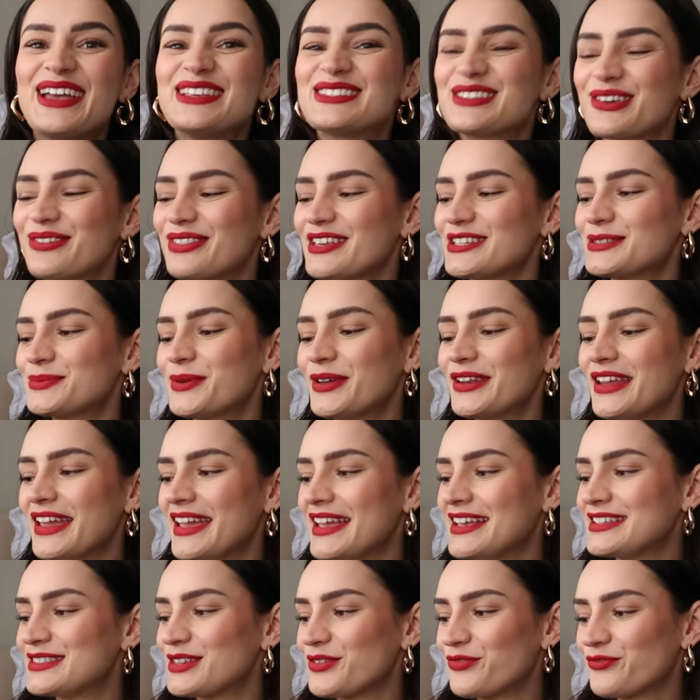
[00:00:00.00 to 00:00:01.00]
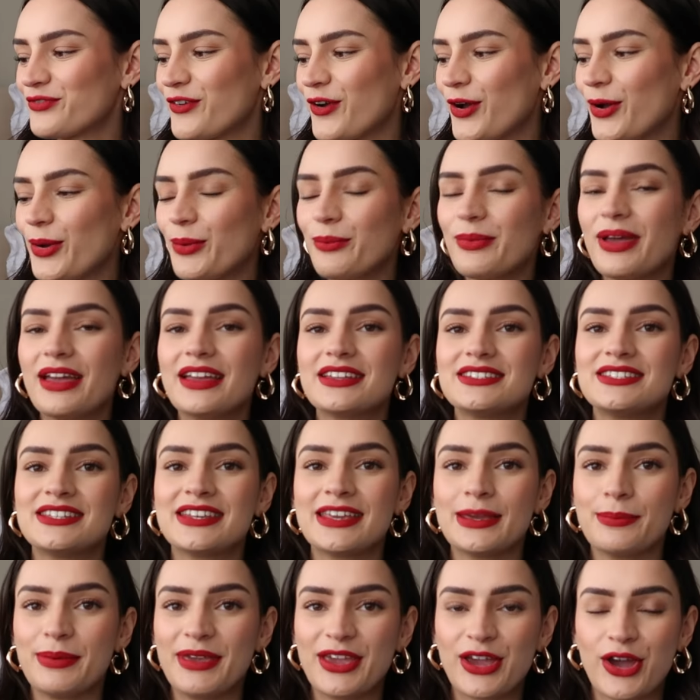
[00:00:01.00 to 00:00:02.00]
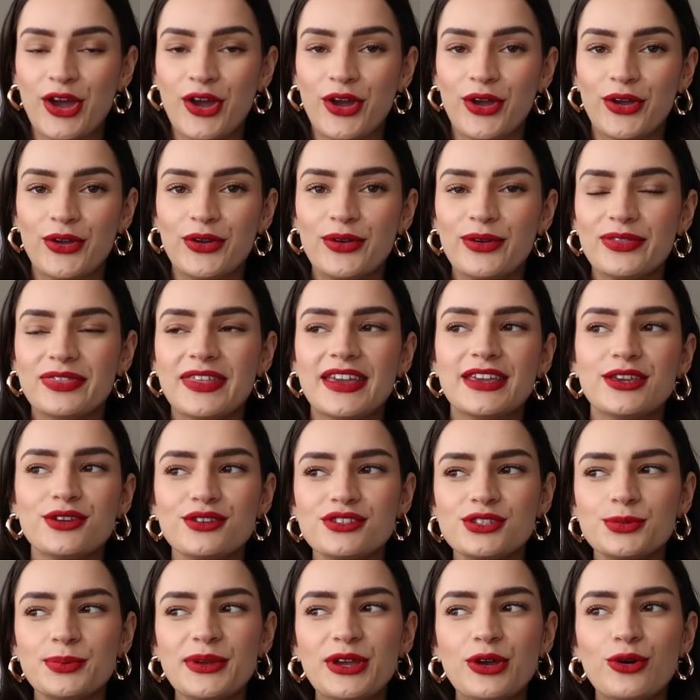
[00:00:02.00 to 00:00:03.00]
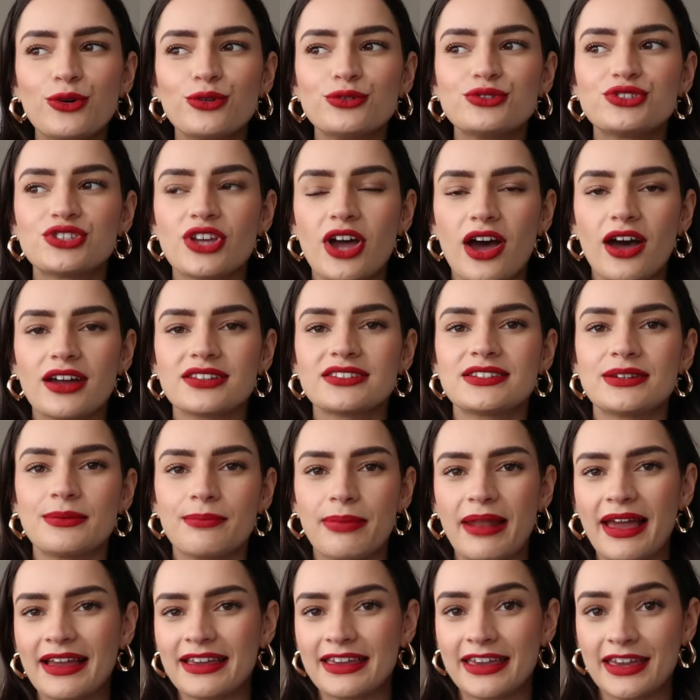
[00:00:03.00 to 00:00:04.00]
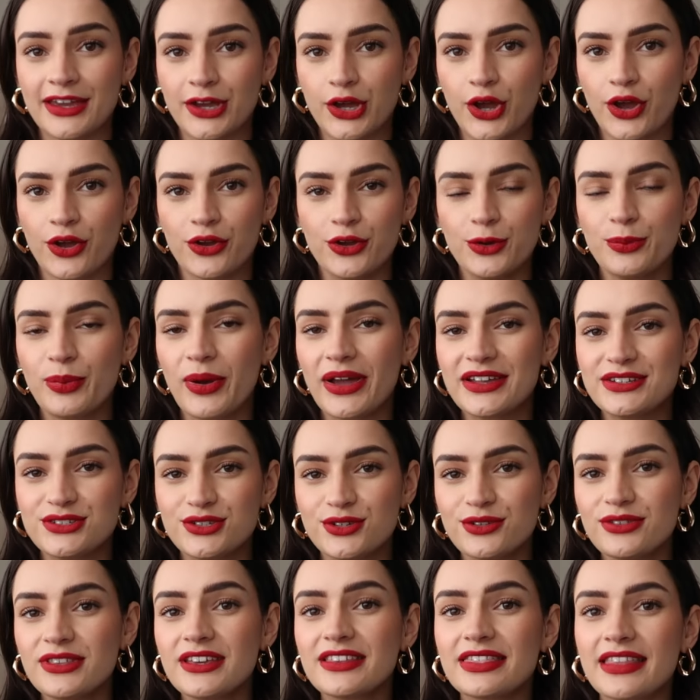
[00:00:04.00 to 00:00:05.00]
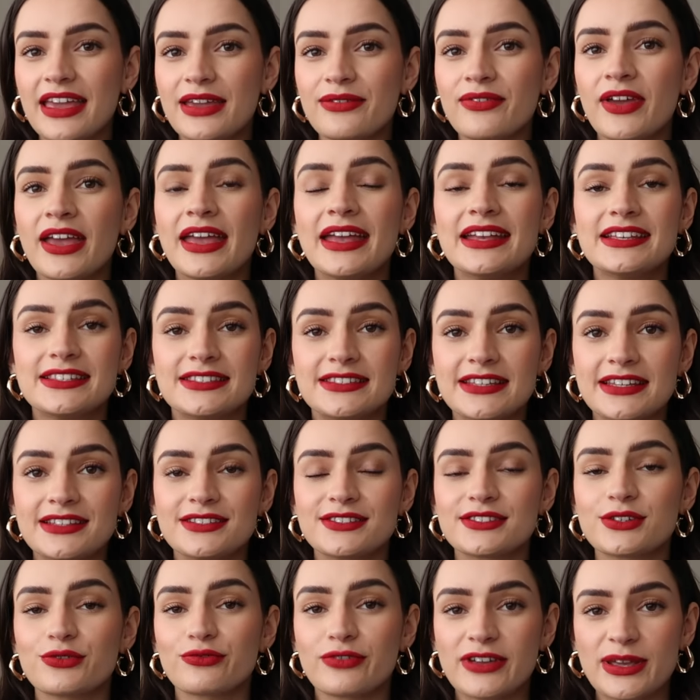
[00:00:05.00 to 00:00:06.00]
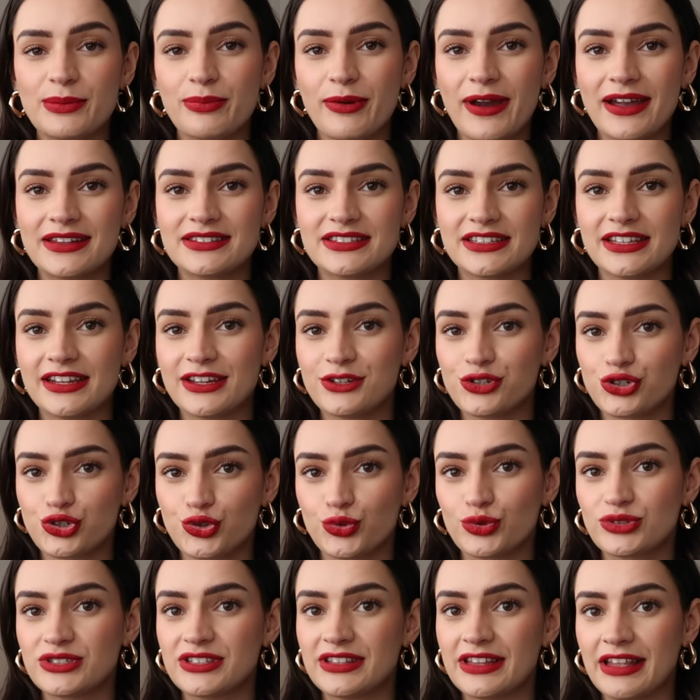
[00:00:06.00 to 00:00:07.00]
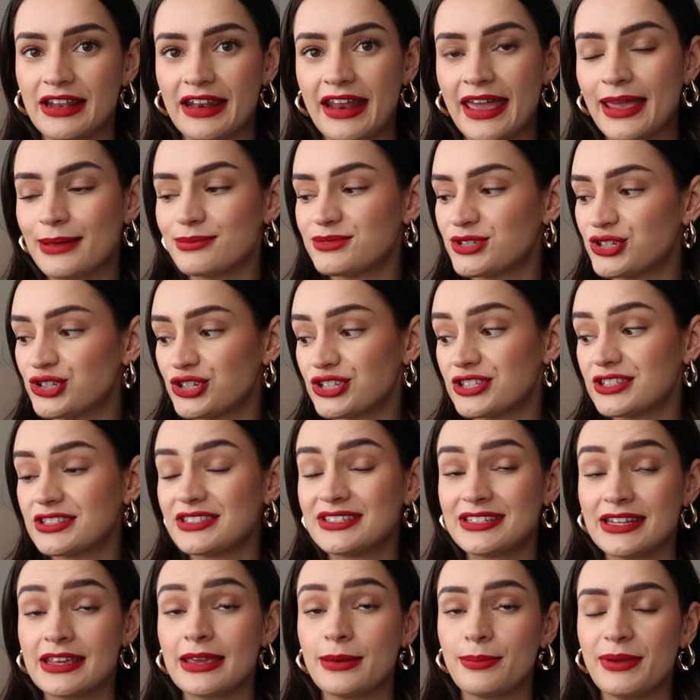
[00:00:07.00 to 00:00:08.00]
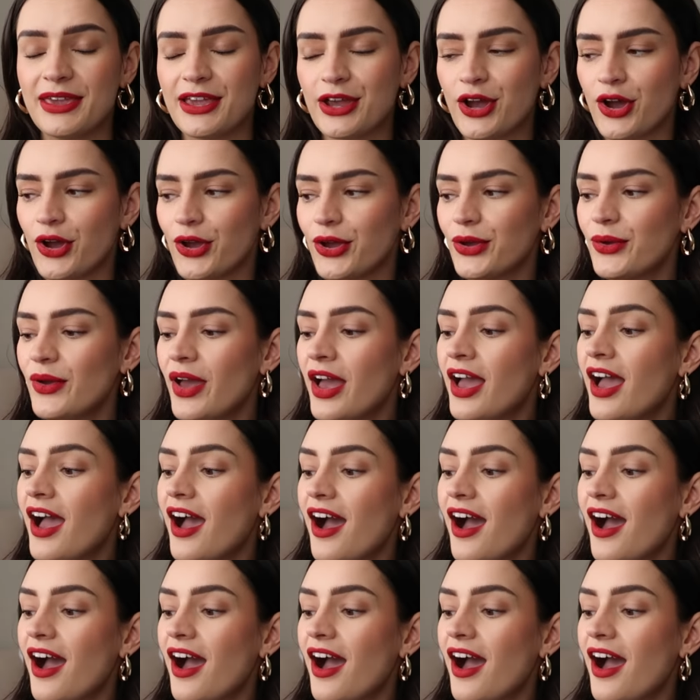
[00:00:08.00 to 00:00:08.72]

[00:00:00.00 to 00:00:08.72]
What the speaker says: So this one is from TB Co. They used to be called Tartan Blanket Co, but I do think they've since rebranded and shortened their name to just TB Co.